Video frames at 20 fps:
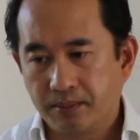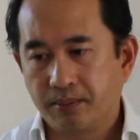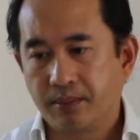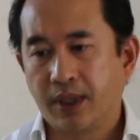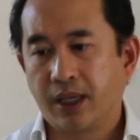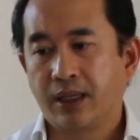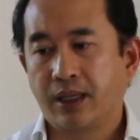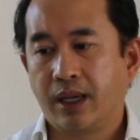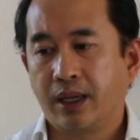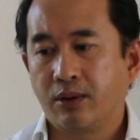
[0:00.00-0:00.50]

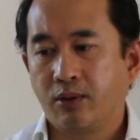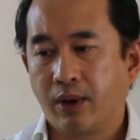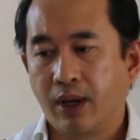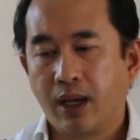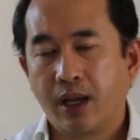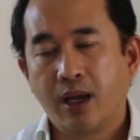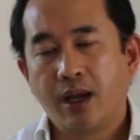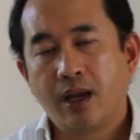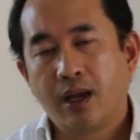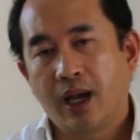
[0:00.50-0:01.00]
And anyway,
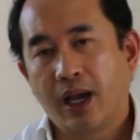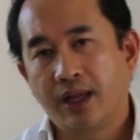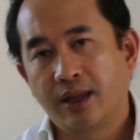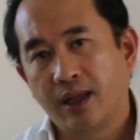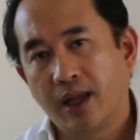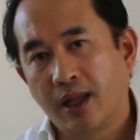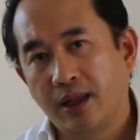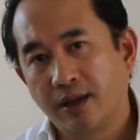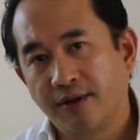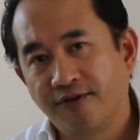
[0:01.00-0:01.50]

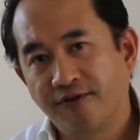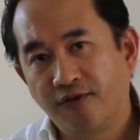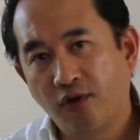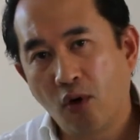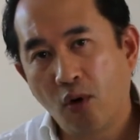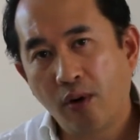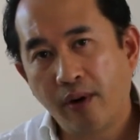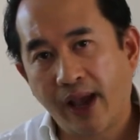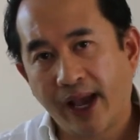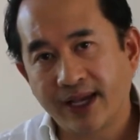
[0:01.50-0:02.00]
and the
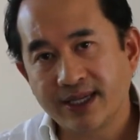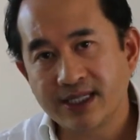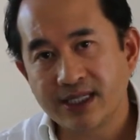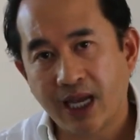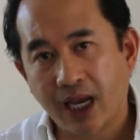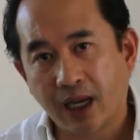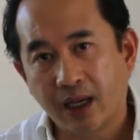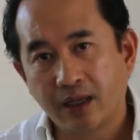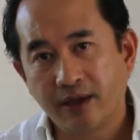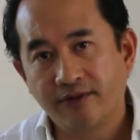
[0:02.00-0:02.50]
4
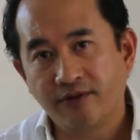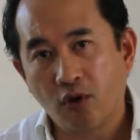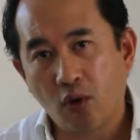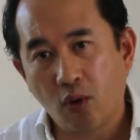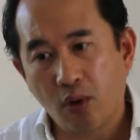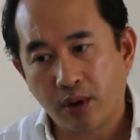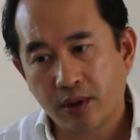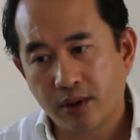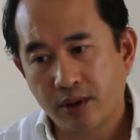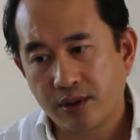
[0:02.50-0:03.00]
executive
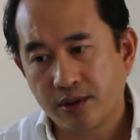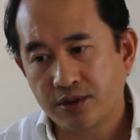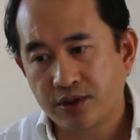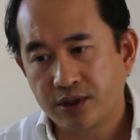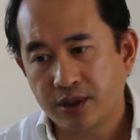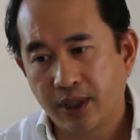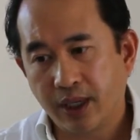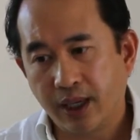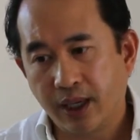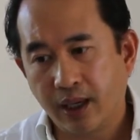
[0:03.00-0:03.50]

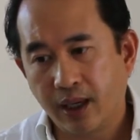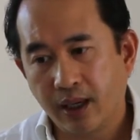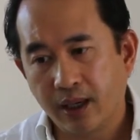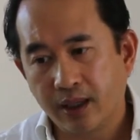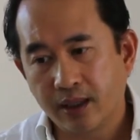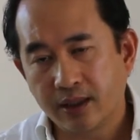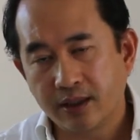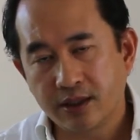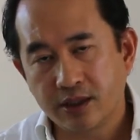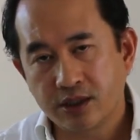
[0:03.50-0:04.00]
orders
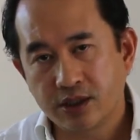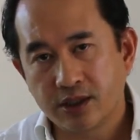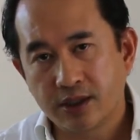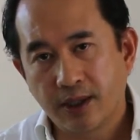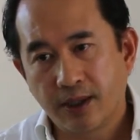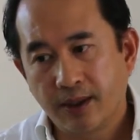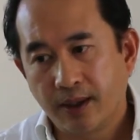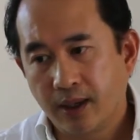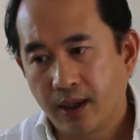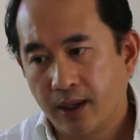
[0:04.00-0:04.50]
is
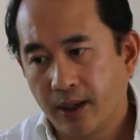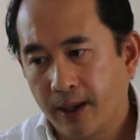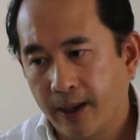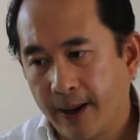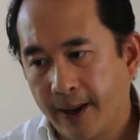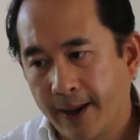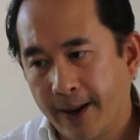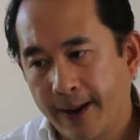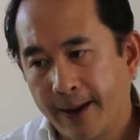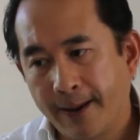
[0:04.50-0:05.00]

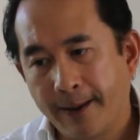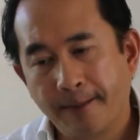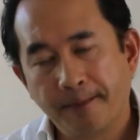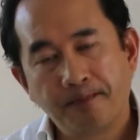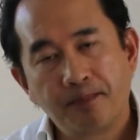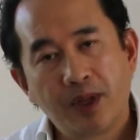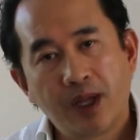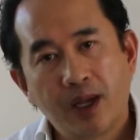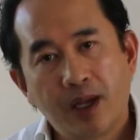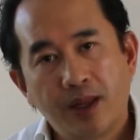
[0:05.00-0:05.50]

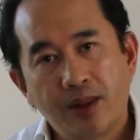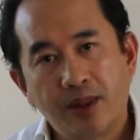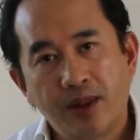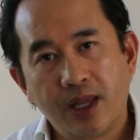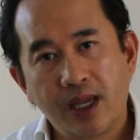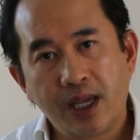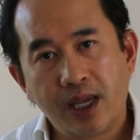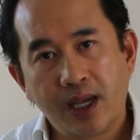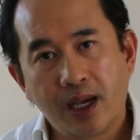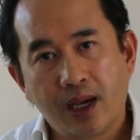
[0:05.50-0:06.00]

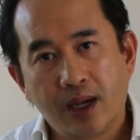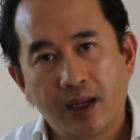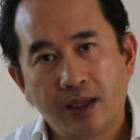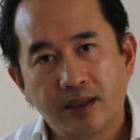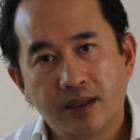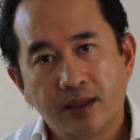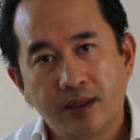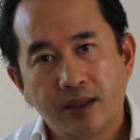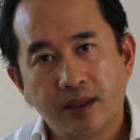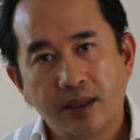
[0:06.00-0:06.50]
the
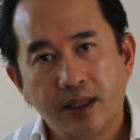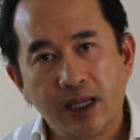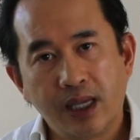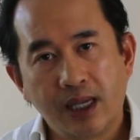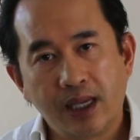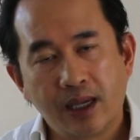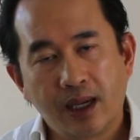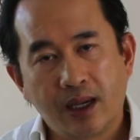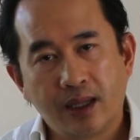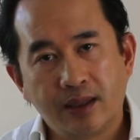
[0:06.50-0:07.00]

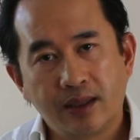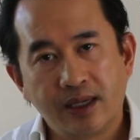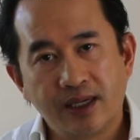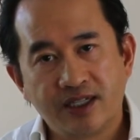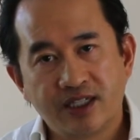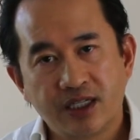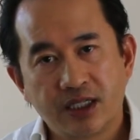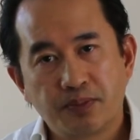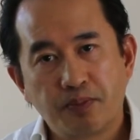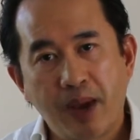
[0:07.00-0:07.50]

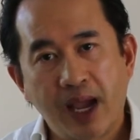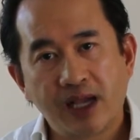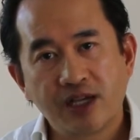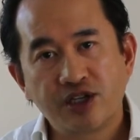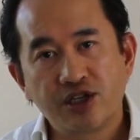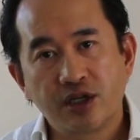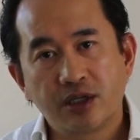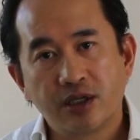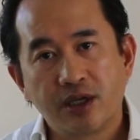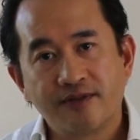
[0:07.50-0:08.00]

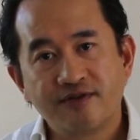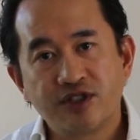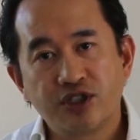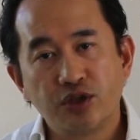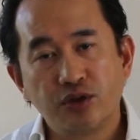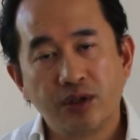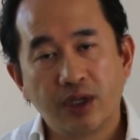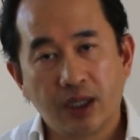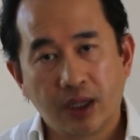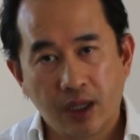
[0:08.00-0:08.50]
suspension of
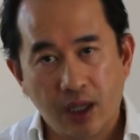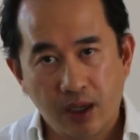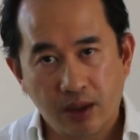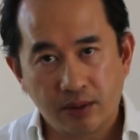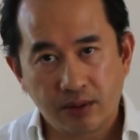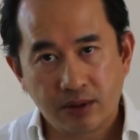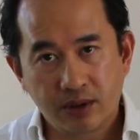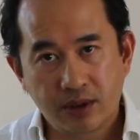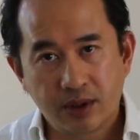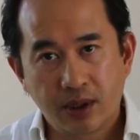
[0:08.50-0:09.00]
student
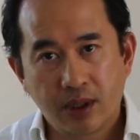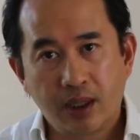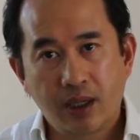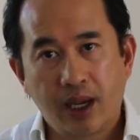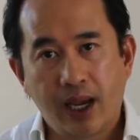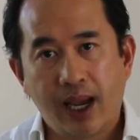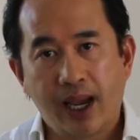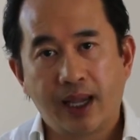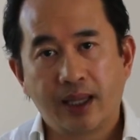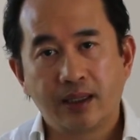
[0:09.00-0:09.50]
loans
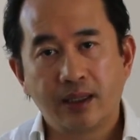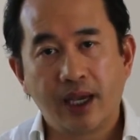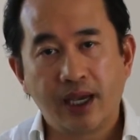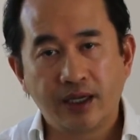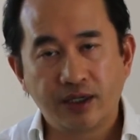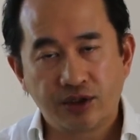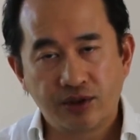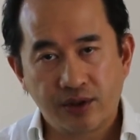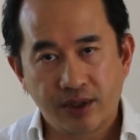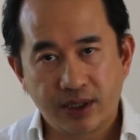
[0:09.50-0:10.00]
and
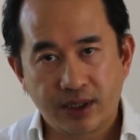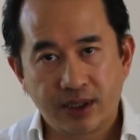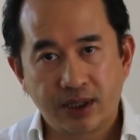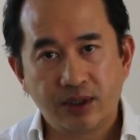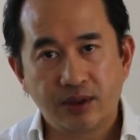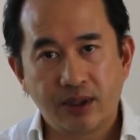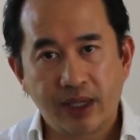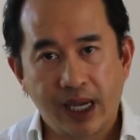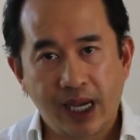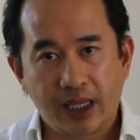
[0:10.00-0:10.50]
interest
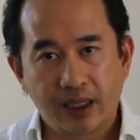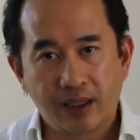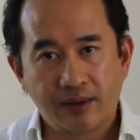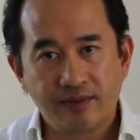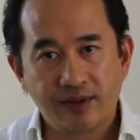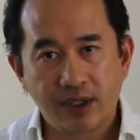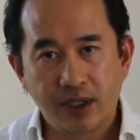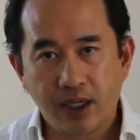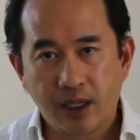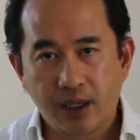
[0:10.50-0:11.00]
to the end of
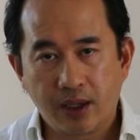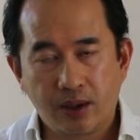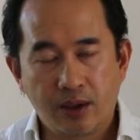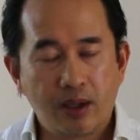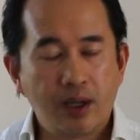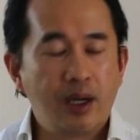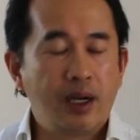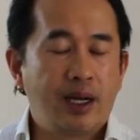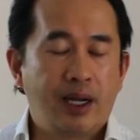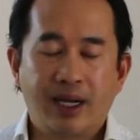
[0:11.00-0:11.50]
the year.
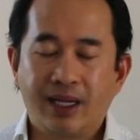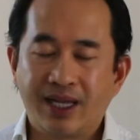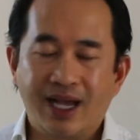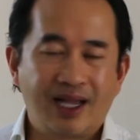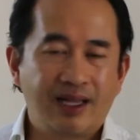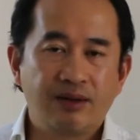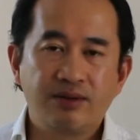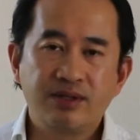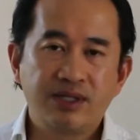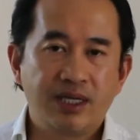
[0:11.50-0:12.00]
And I
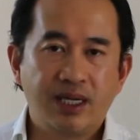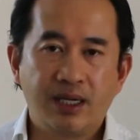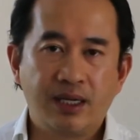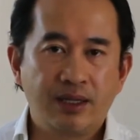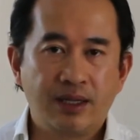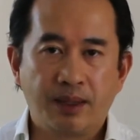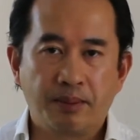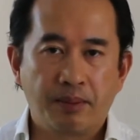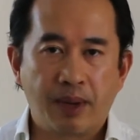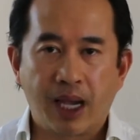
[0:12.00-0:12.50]
don't see
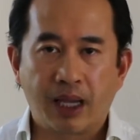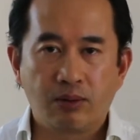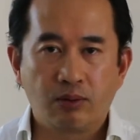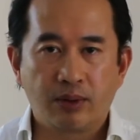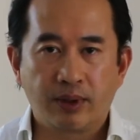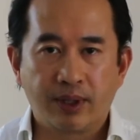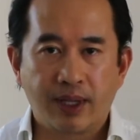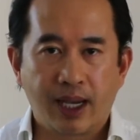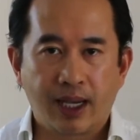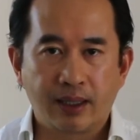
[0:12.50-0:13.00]
anything bad
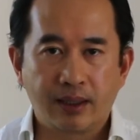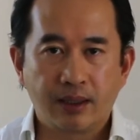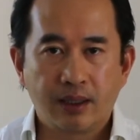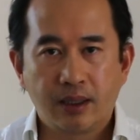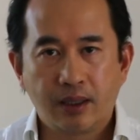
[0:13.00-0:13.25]
with that.